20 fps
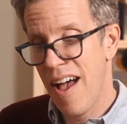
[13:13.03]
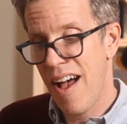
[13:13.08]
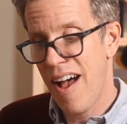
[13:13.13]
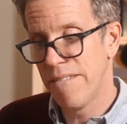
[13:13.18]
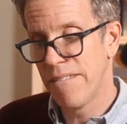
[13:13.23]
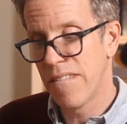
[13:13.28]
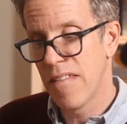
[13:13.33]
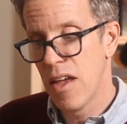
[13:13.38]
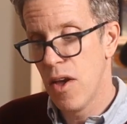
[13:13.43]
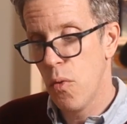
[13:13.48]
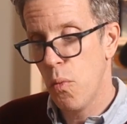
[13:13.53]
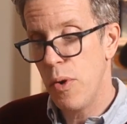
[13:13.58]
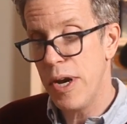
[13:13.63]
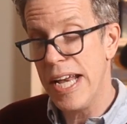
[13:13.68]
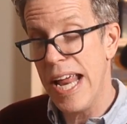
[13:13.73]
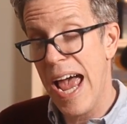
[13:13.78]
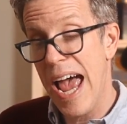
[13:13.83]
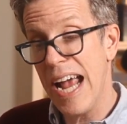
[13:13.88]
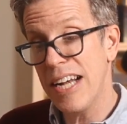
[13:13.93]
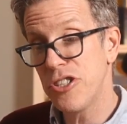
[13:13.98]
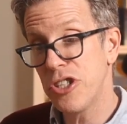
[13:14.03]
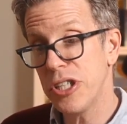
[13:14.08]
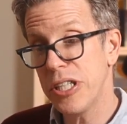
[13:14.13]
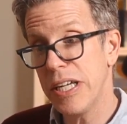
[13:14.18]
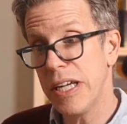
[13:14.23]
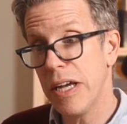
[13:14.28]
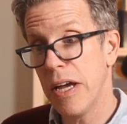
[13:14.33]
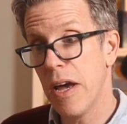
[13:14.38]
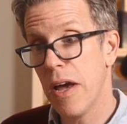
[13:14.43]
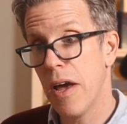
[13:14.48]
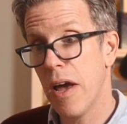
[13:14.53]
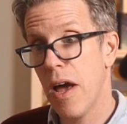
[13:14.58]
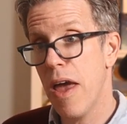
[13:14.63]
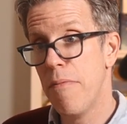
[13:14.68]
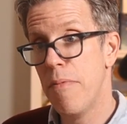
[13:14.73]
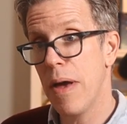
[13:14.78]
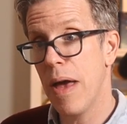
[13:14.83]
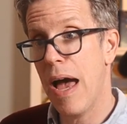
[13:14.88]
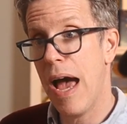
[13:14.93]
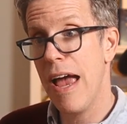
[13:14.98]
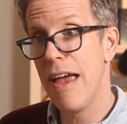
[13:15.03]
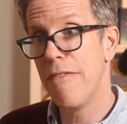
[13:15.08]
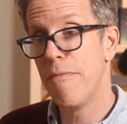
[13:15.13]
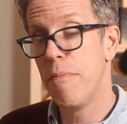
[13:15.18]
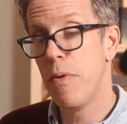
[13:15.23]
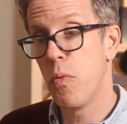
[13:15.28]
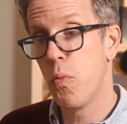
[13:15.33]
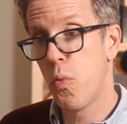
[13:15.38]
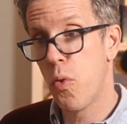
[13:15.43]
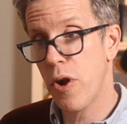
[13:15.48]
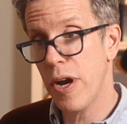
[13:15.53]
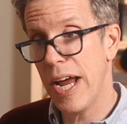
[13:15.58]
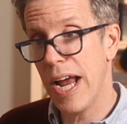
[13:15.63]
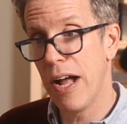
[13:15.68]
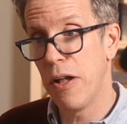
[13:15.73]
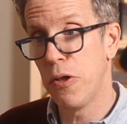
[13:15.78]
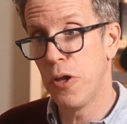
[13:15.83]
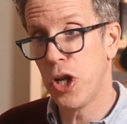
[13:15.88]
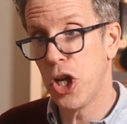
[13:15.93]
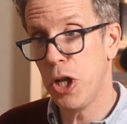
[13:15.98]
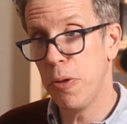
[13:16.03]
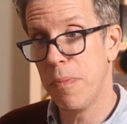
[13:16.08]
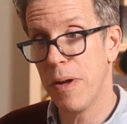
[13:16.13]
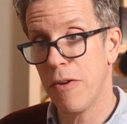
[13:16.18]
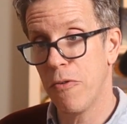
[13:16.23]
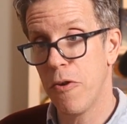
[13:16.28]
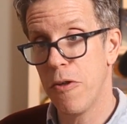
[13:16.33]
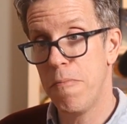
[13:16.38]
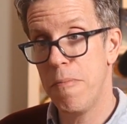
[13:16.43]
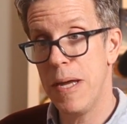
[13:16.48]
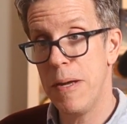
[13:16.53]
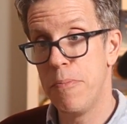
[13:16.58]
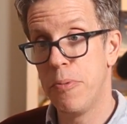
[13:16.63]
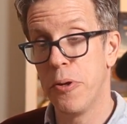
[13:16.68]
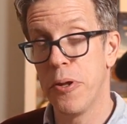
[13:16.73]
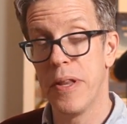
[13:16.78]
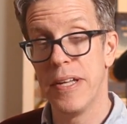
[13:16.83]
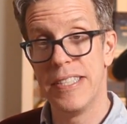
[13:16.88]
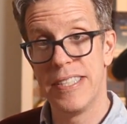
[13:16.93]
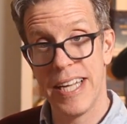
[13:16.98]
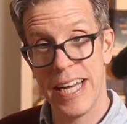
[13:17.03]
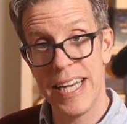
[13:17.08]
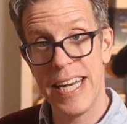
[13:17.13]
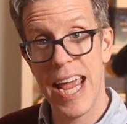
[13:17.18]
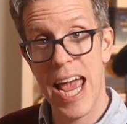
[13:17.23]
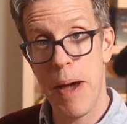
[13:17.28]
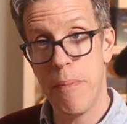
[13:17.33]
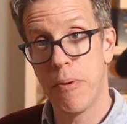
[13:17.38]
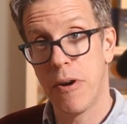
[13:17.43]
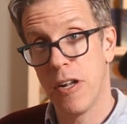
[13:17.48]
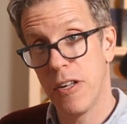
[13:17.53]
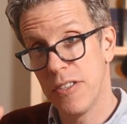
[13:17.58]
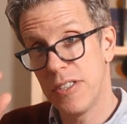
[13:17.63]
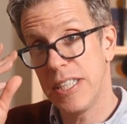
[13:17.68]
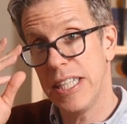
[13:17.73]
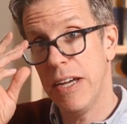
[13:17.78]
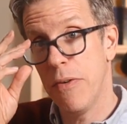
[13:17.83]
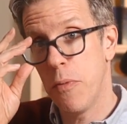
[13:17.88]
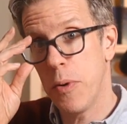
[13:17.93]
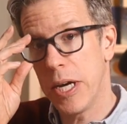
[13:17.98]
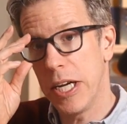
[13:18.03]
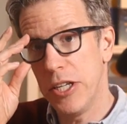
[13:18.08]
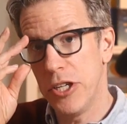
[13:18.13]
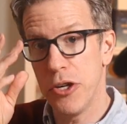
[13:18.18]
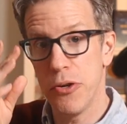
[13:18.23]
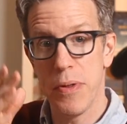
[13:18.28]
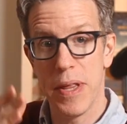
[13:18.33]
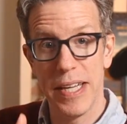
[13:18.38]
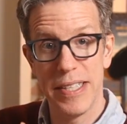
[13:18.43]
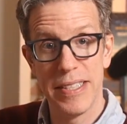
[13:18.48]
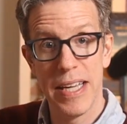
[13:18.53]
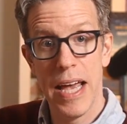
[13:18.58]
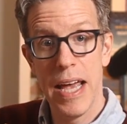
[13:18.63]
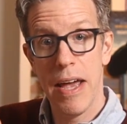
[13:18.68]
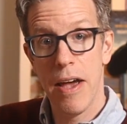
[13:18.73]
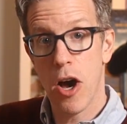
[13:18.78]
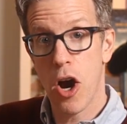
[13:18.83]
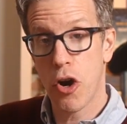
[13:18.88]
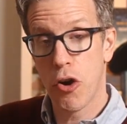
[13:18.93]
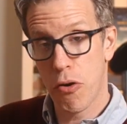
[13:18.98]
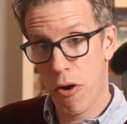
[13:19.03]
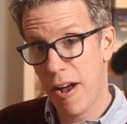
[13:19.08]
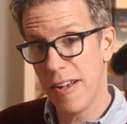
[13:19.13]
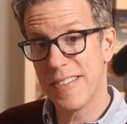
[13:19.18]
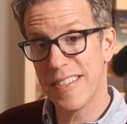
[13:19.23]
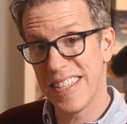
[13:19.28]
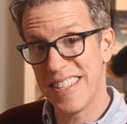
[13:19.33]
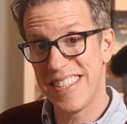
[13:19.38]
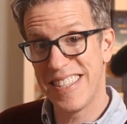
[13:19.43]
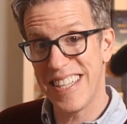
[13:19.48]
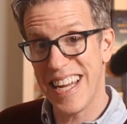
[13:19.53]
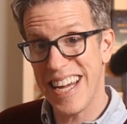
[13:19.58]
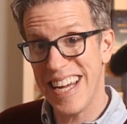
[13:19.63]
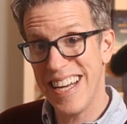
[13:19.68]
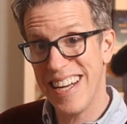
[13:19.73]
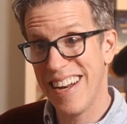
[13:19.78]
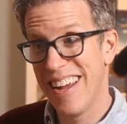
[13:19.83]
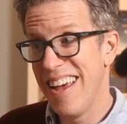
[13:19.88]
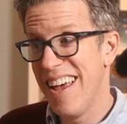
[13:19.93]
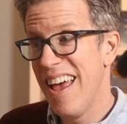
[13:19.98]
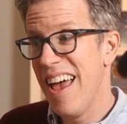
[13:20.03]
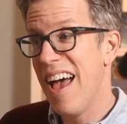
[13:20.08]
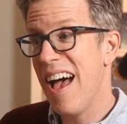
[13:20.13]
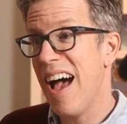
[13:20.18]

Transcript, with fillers: Um, we'd actually have, I have been working a little bit with people at the state capitol see if we could do this across the state.